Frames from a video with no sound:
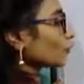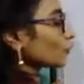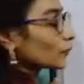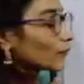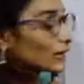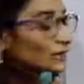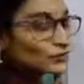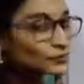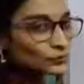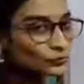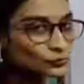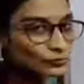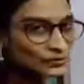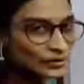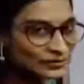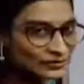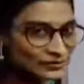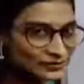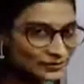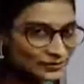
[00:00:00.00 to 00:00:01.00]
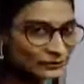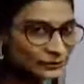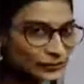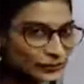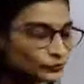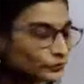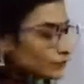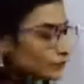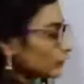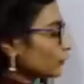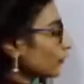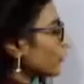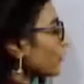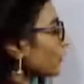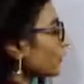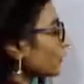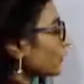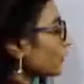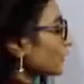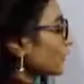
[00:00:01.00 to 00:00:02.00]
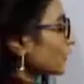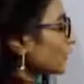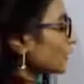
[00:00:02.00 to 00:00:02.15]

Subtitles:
2 minus 2, that is equal to 0. We will